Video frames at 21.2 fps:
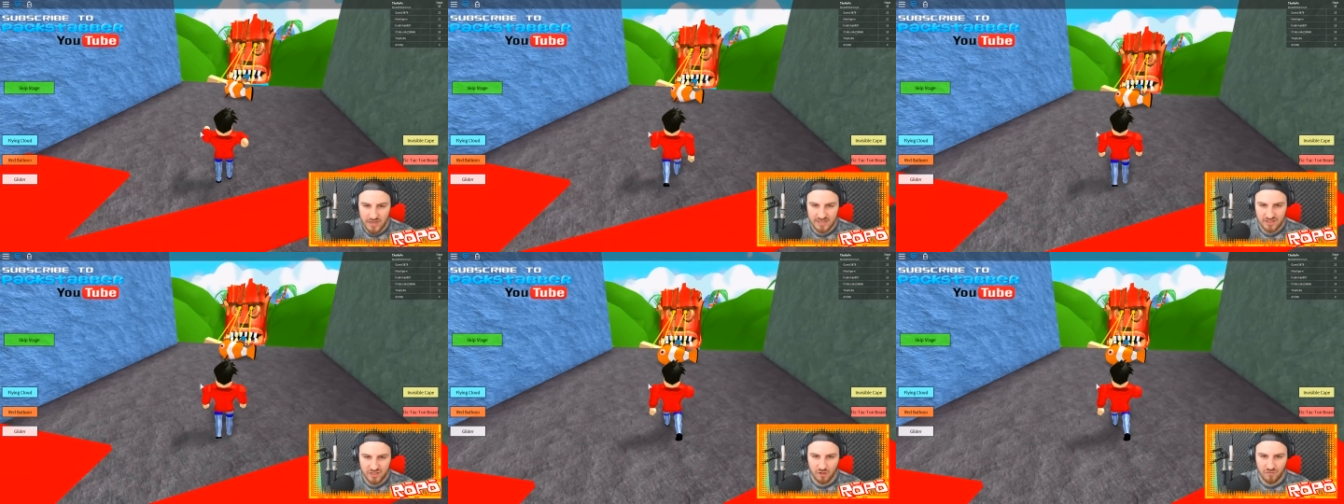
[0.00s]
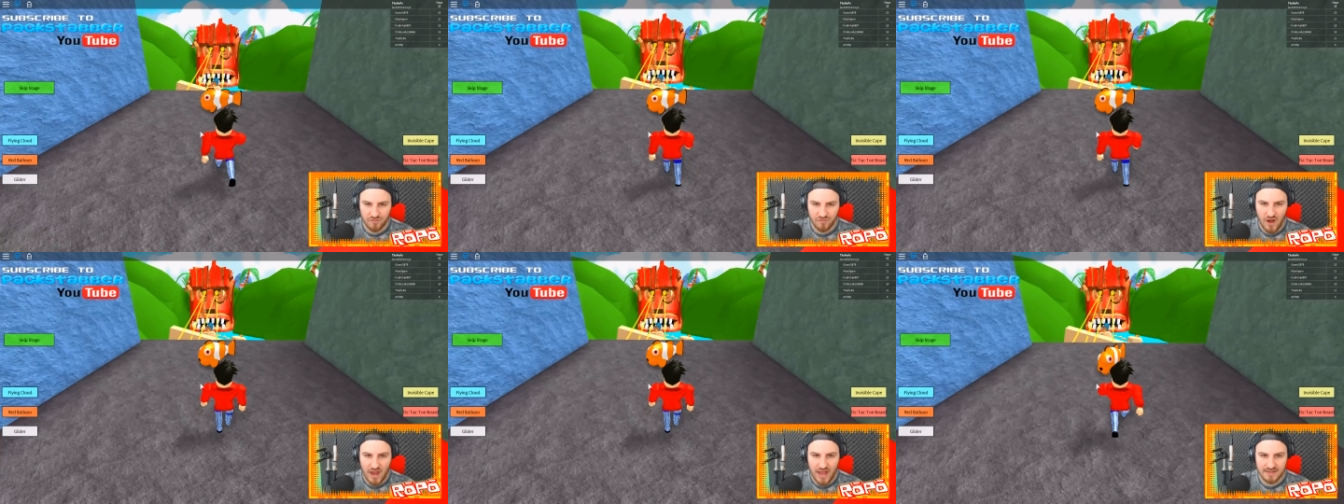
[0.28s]
He's
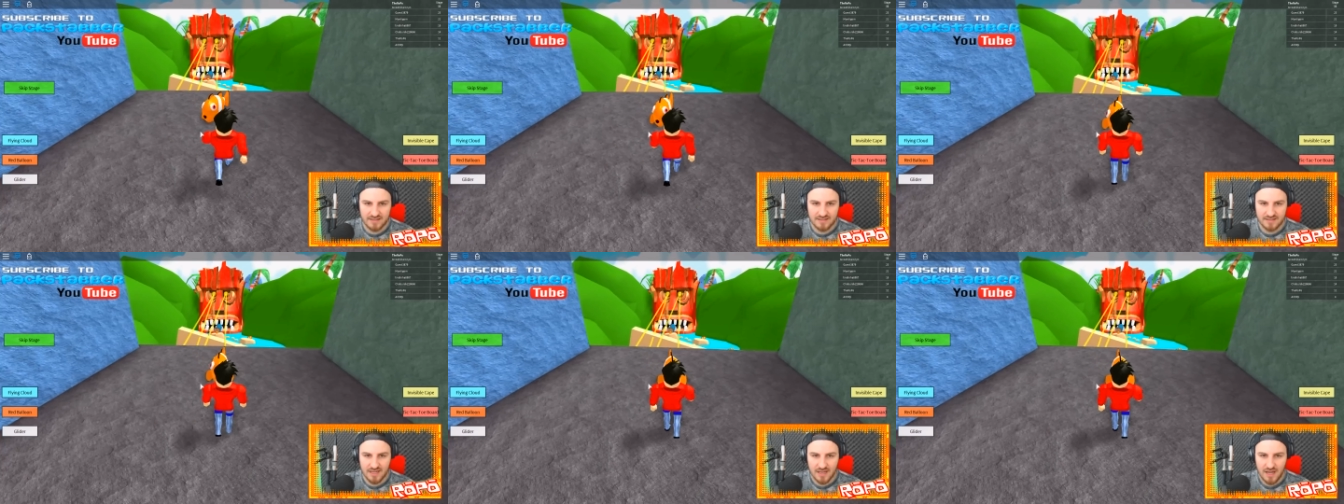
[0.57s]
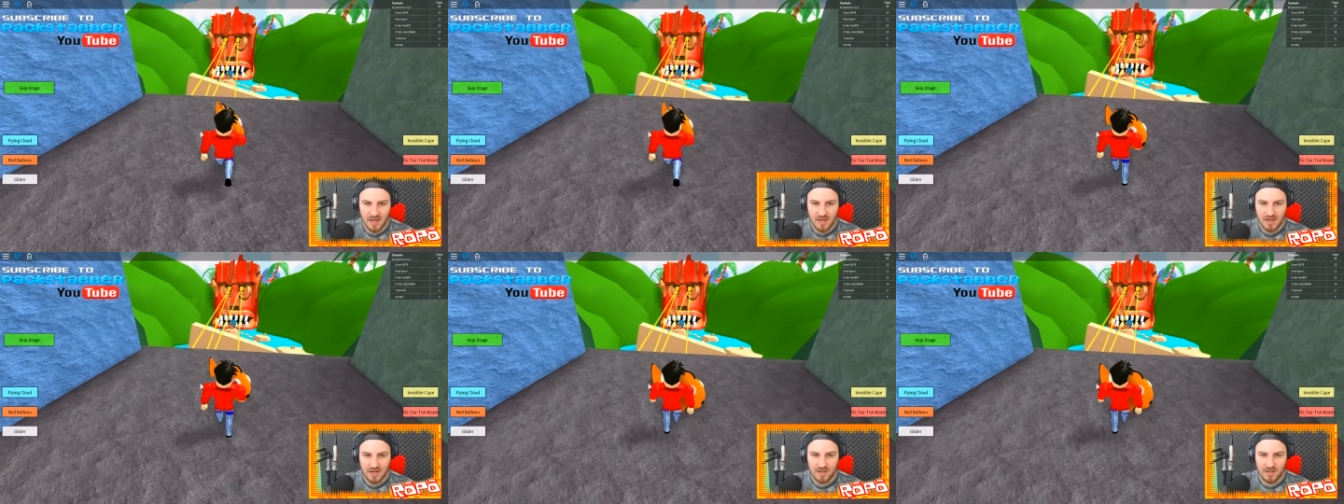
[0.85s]
your friend.
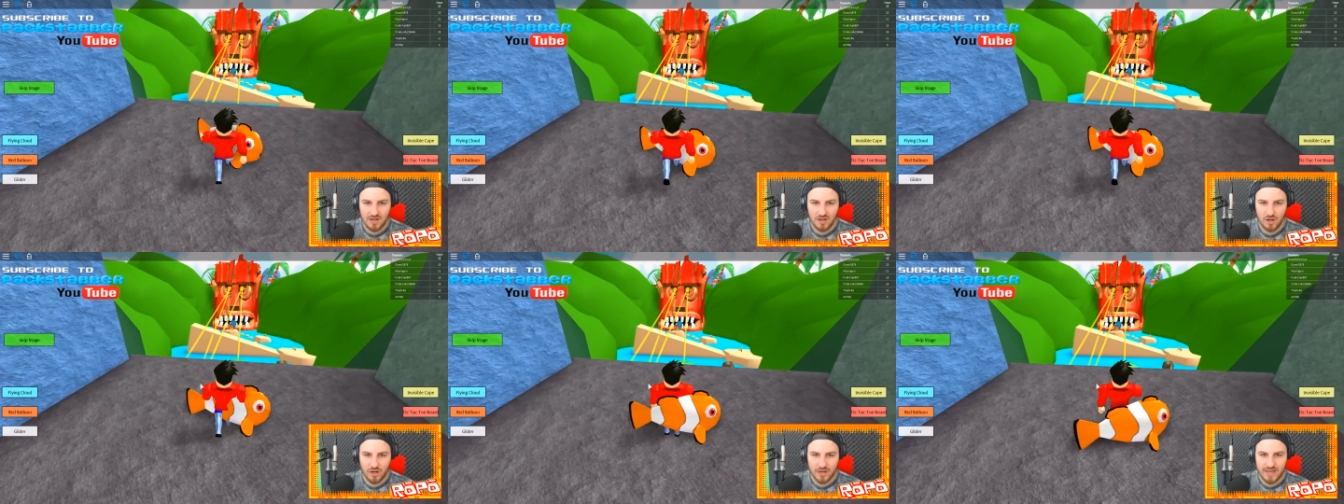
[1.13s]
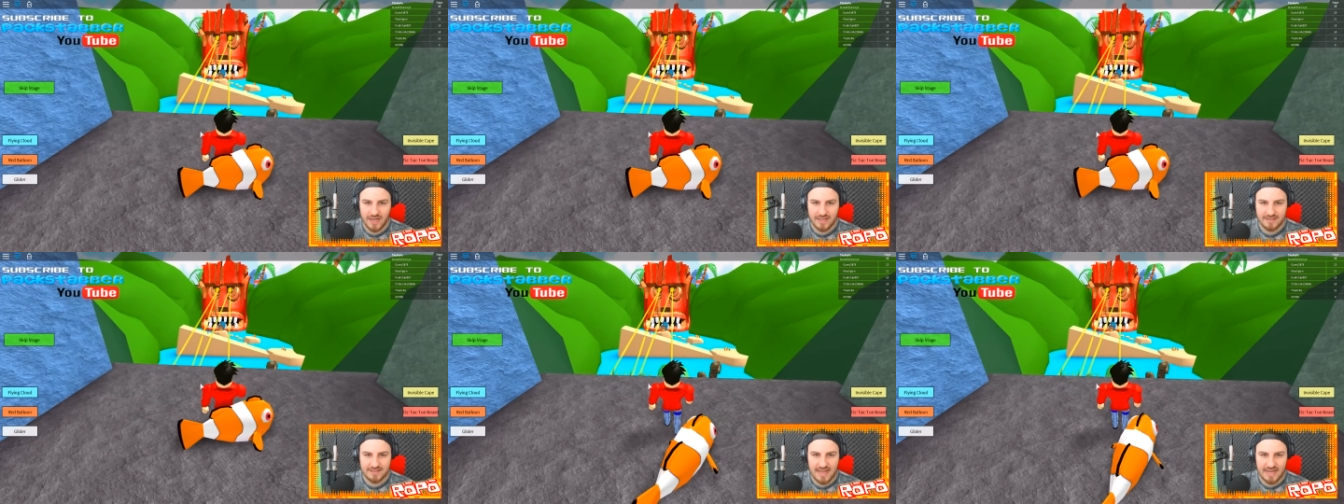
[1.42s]

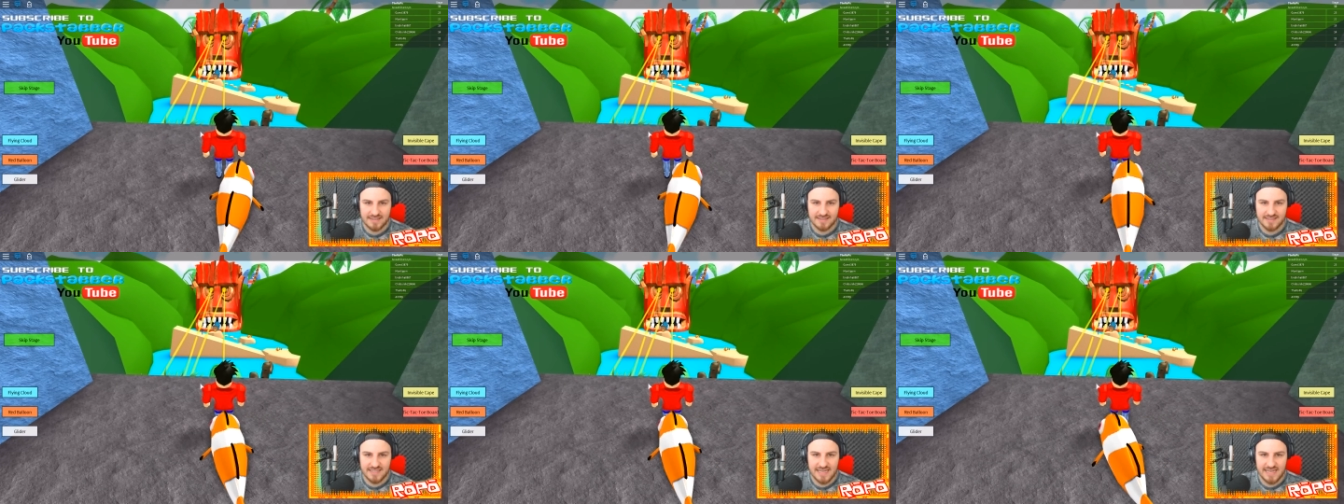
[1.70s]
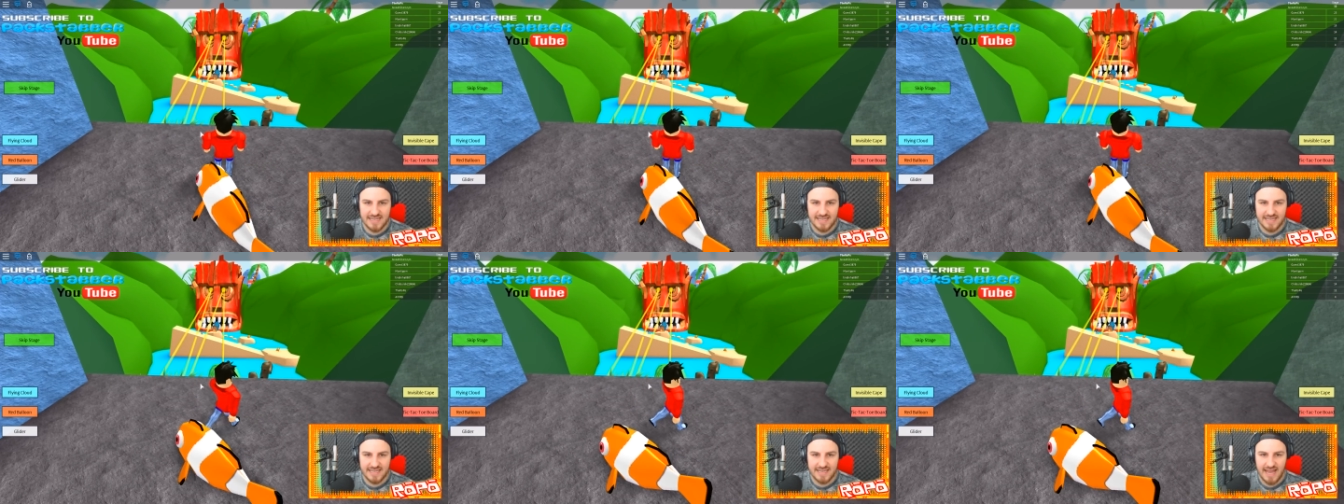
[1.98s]
Look at that
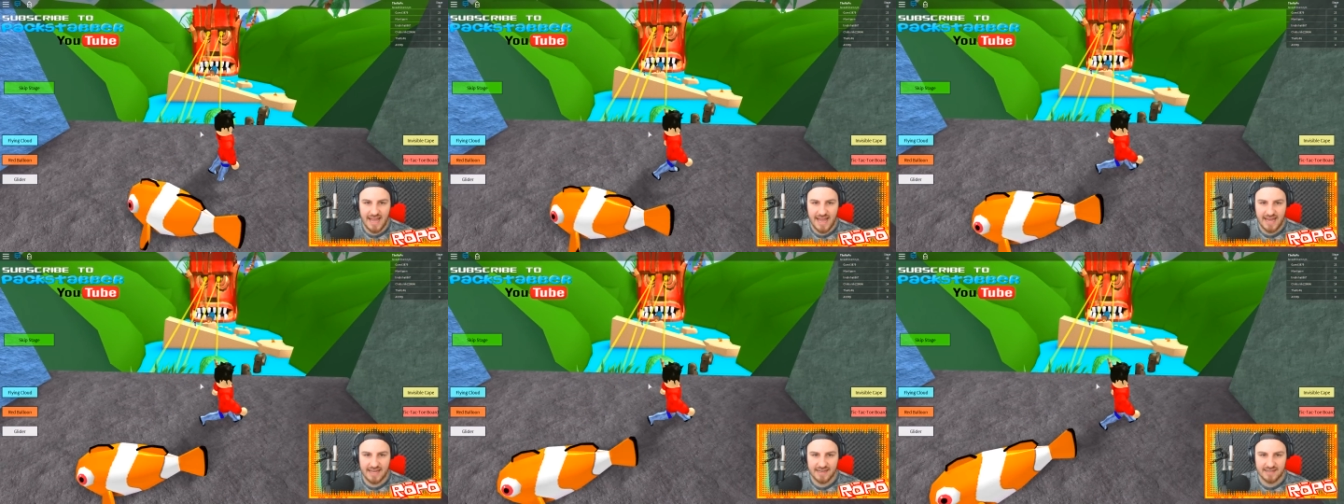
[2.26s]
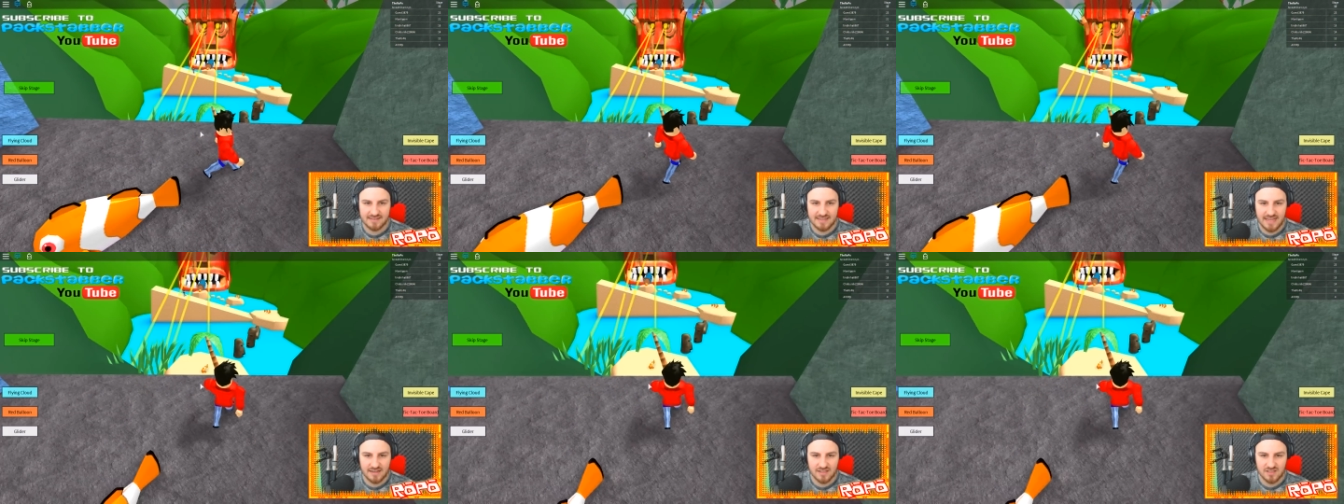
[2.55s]
tiki
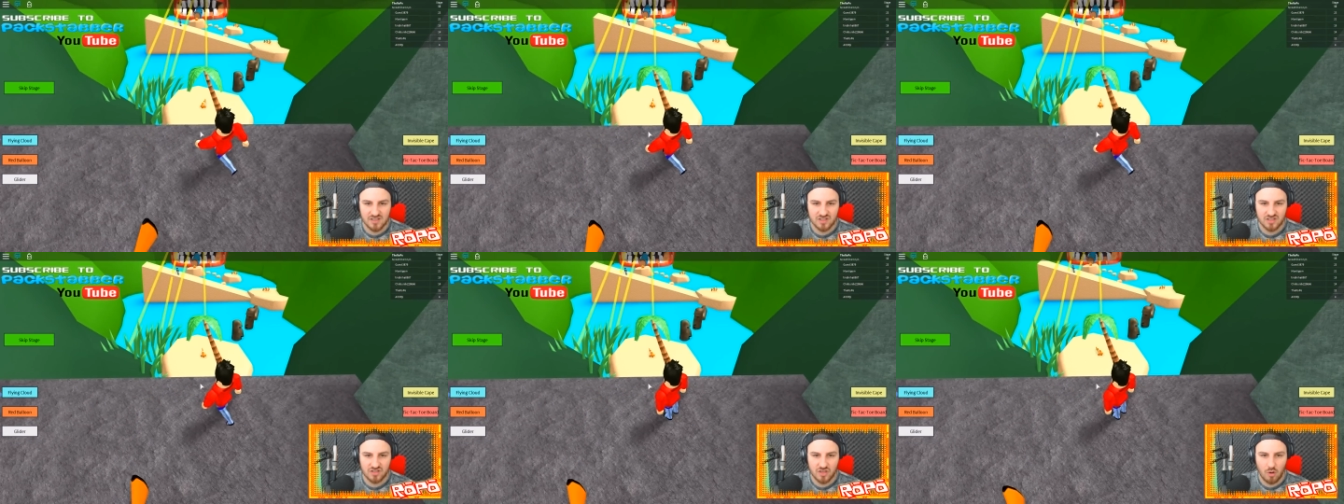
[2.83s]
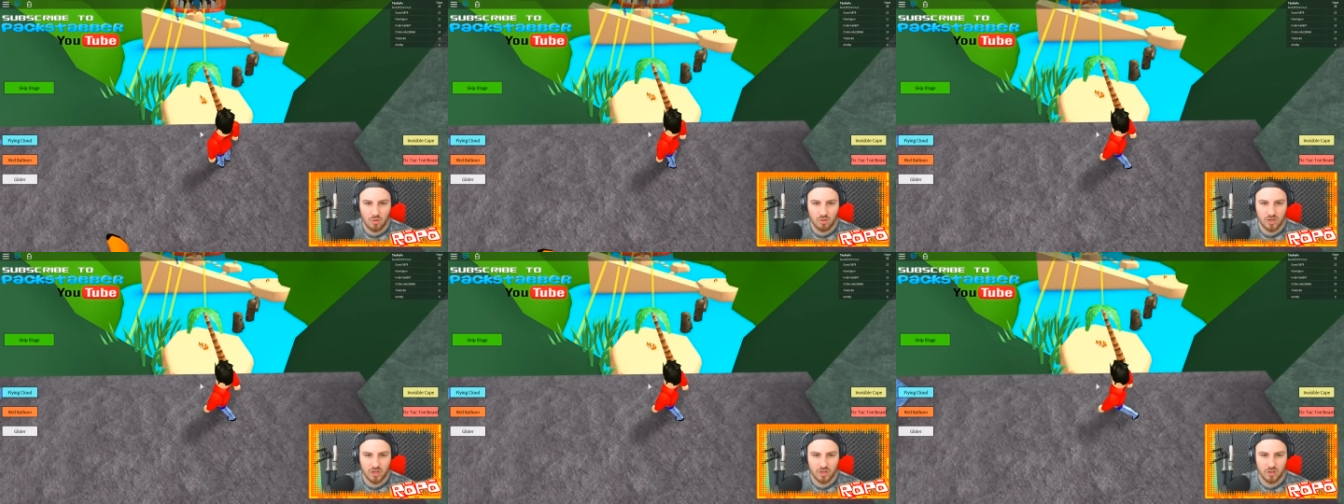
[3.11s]
head. That is
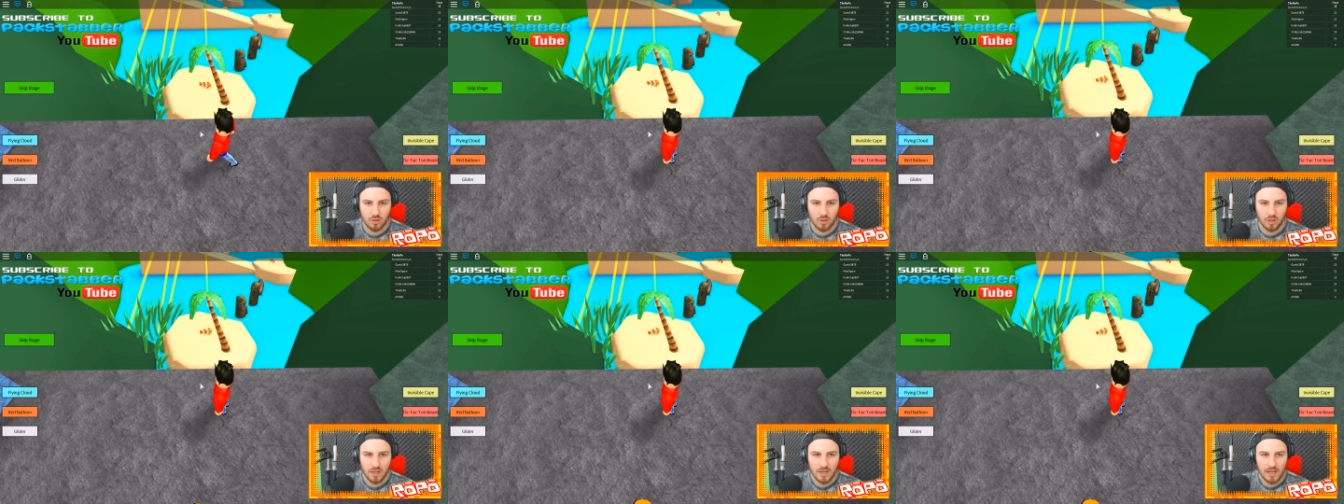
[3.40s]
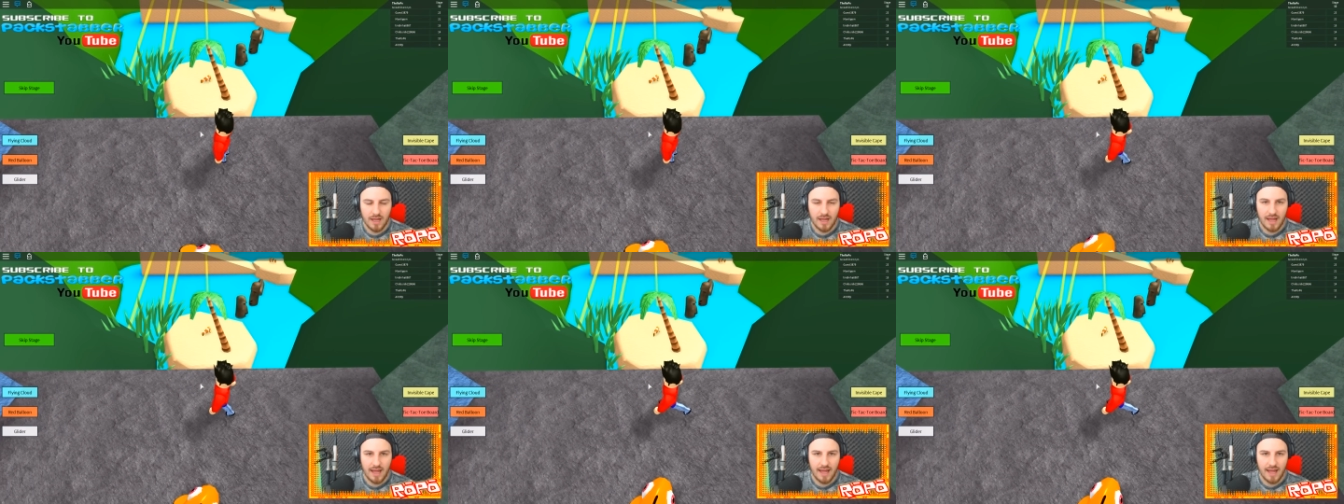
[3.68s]
so cool.